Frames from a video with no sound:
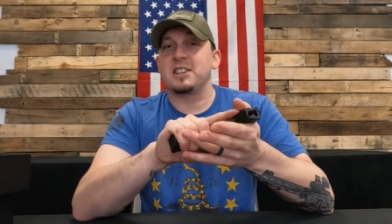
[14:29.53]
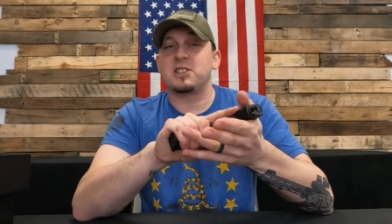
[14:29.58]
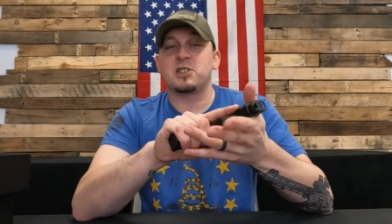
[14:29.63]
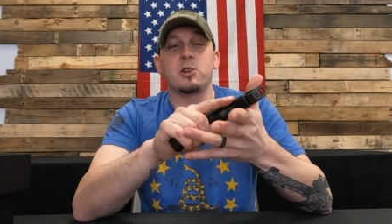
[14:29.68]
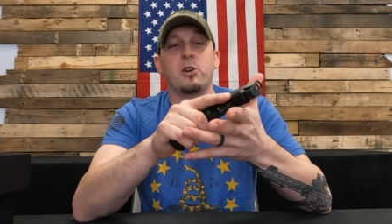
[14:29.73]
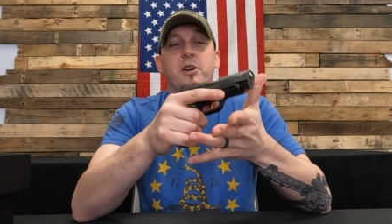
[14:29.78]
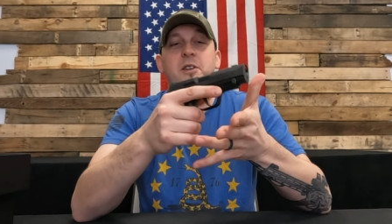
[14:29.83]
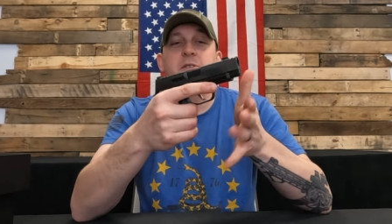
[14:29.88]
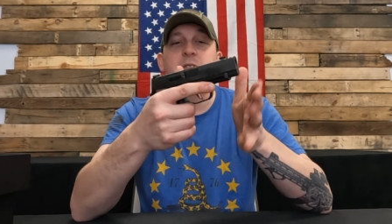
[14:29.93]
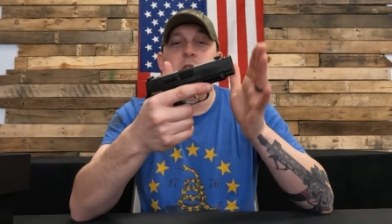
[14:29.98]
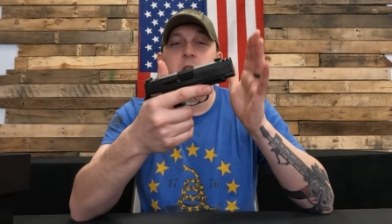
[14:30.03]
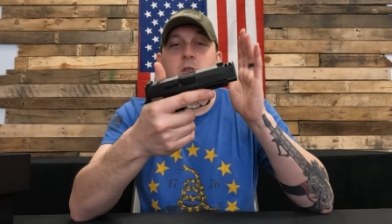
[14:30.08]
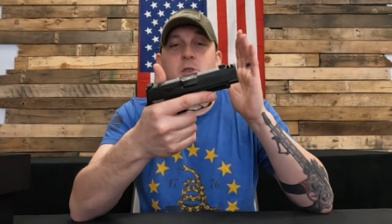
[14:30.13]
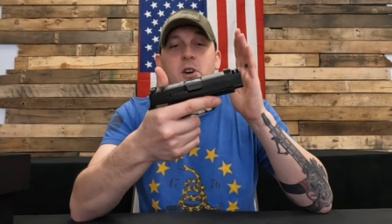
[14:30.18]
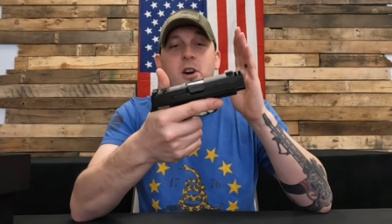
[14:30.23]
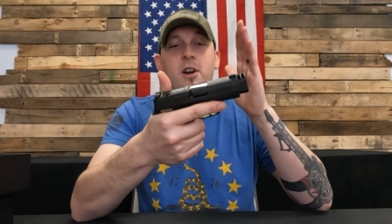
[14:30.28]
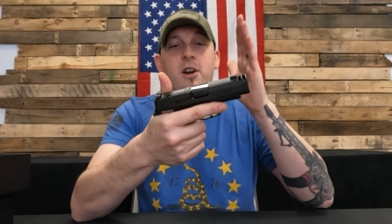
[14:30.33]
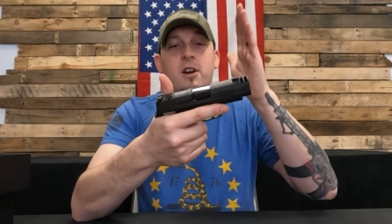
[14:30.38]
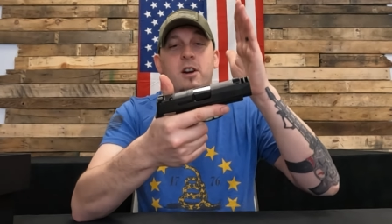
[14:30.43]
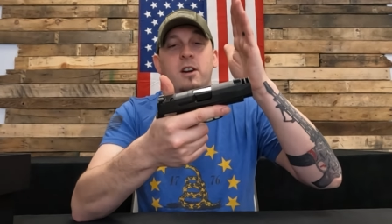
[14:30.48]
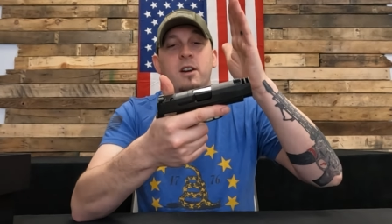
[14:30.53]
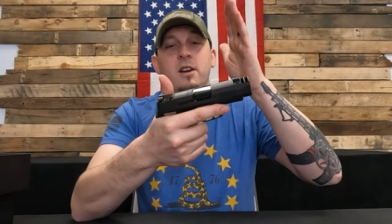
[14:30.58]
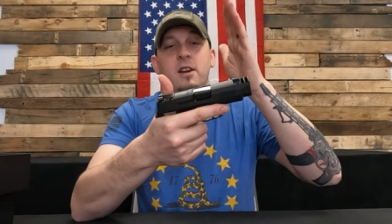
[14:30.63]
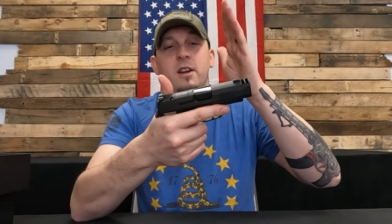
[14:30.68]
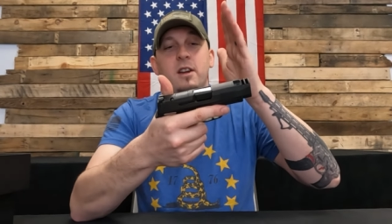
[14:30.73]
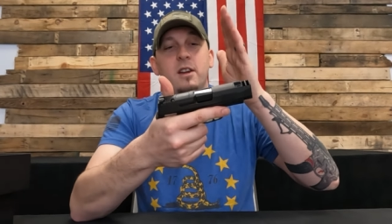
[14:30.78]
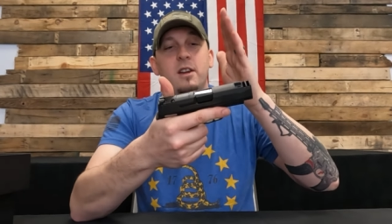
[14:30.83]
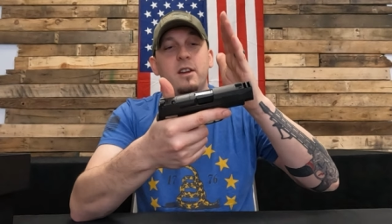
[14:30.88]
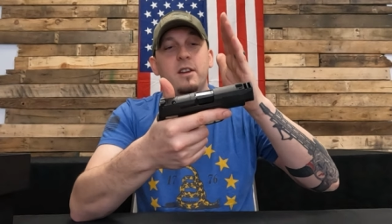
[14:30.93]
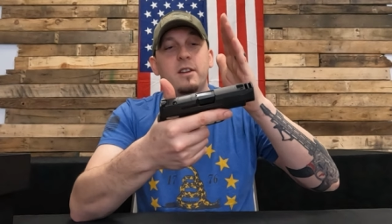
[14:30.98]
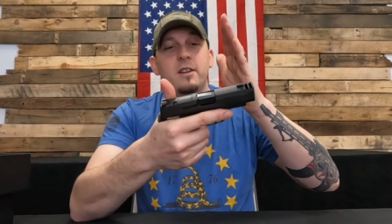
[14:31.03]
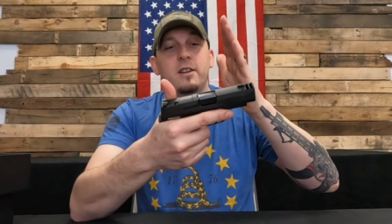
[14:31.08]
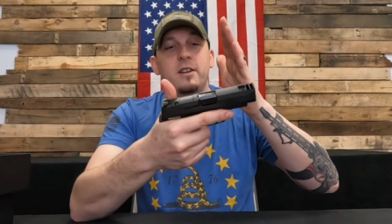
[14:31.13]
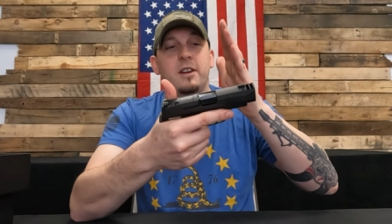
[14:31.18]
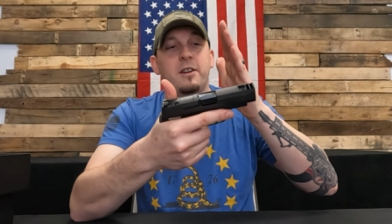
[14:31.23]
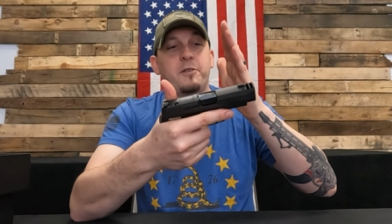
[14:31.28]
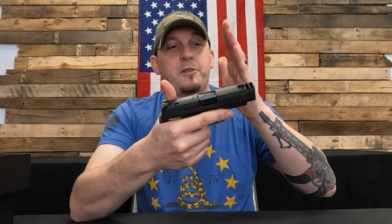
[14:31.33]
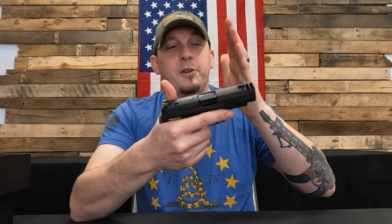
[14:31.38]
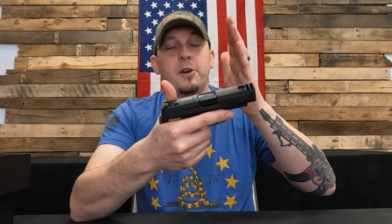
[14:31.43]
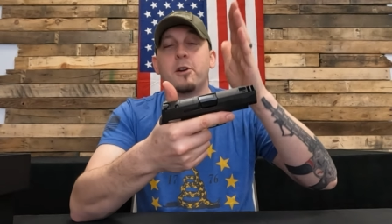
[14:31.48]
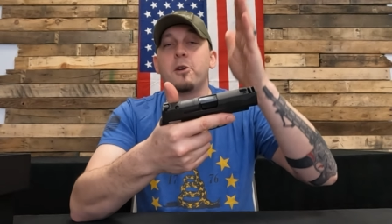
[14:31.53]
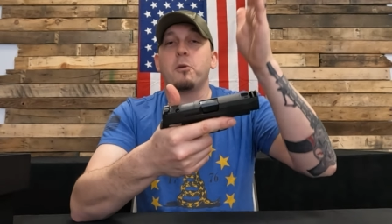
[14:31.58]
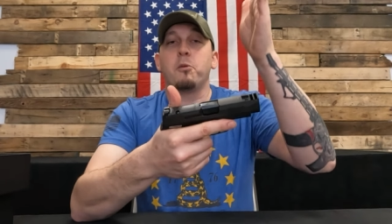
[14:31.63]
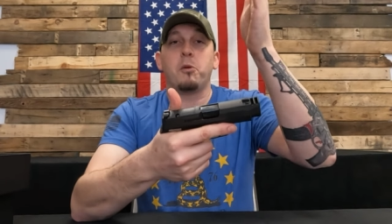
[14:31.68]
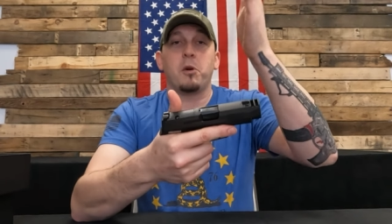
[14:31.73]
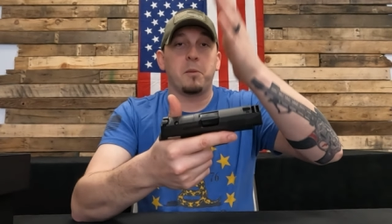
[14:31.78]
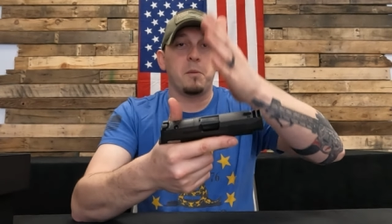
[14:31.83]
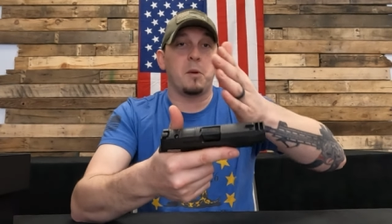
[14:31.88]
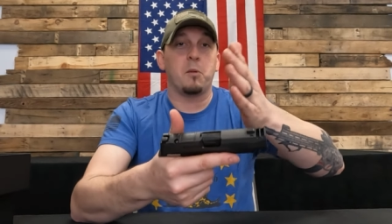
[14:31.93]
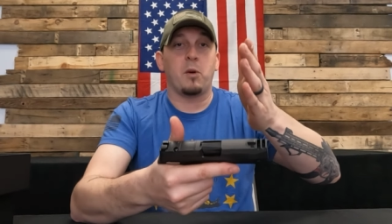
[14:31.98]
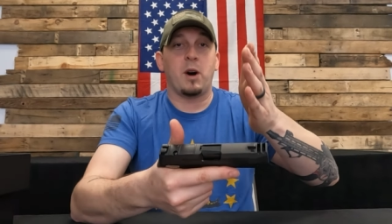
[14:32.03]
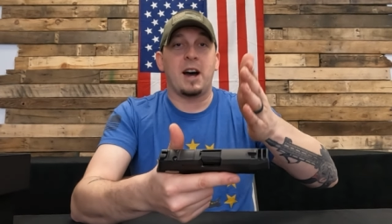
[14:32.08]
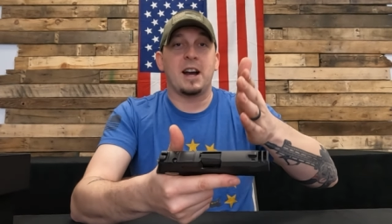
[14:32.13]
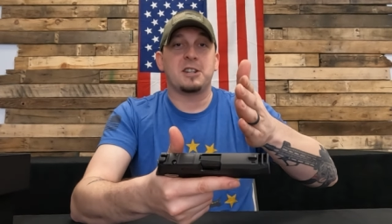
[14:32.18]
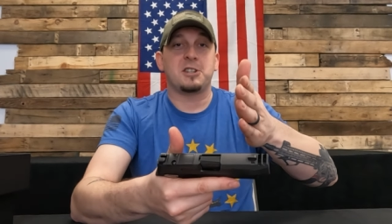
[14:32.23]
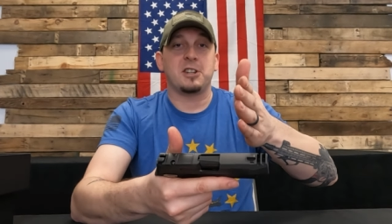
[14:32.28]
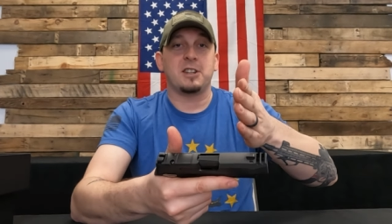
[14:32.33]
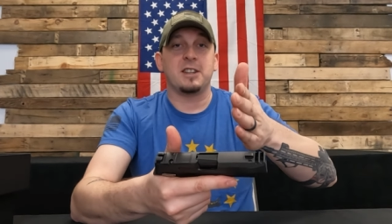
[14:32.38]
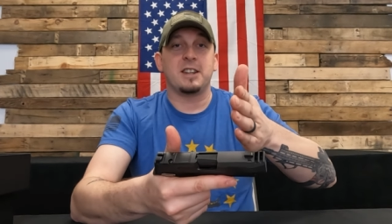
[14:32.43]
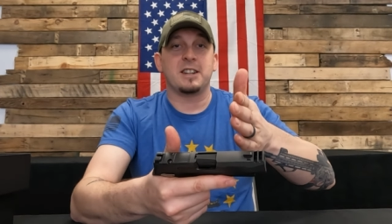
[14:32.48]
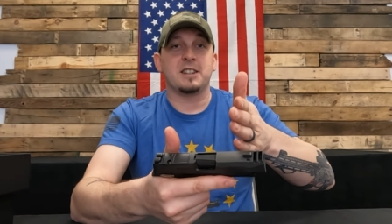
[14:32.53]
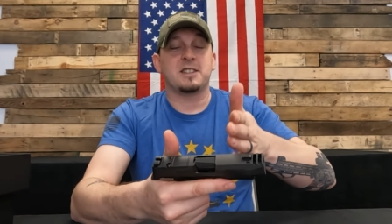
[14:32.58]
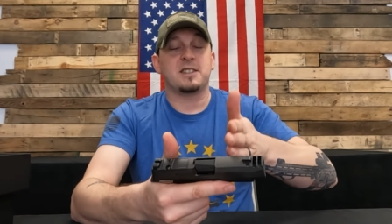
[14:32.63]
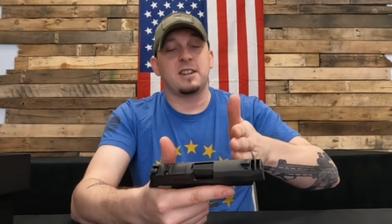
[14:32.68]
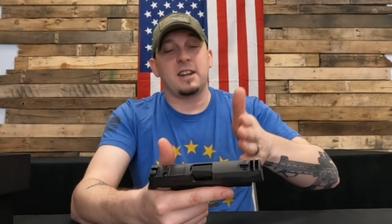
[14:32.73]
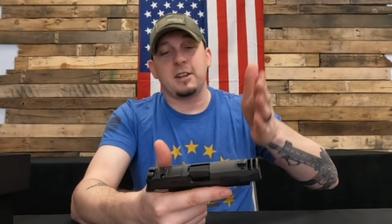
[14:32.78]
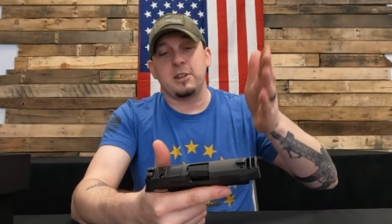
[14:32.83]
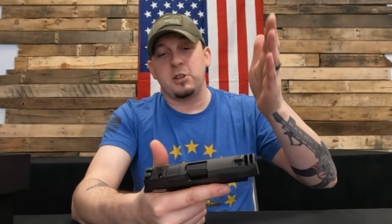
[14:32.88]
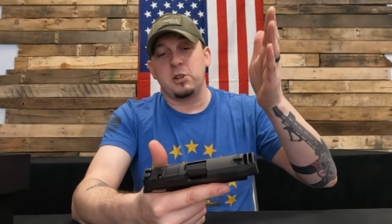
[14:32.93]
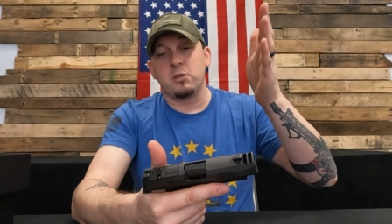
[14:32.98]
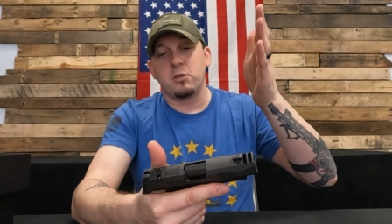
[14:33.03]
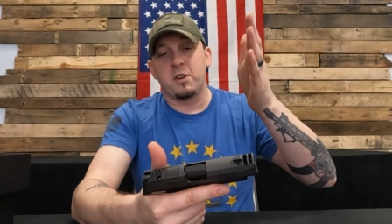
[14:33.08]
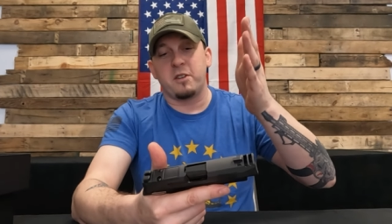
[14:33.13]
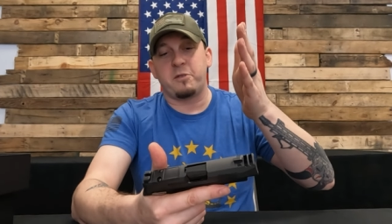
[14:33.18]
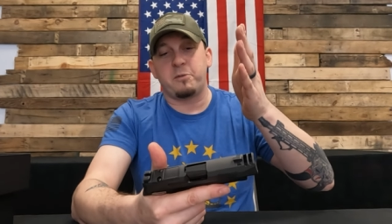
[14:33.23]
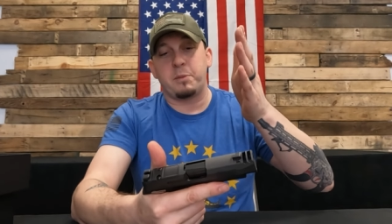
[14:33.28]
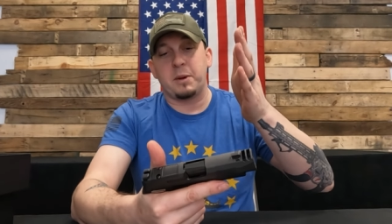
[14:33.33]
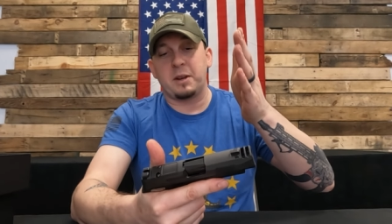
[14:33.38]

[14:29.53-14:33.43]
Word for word: So if you are if you're a woman watching this and you have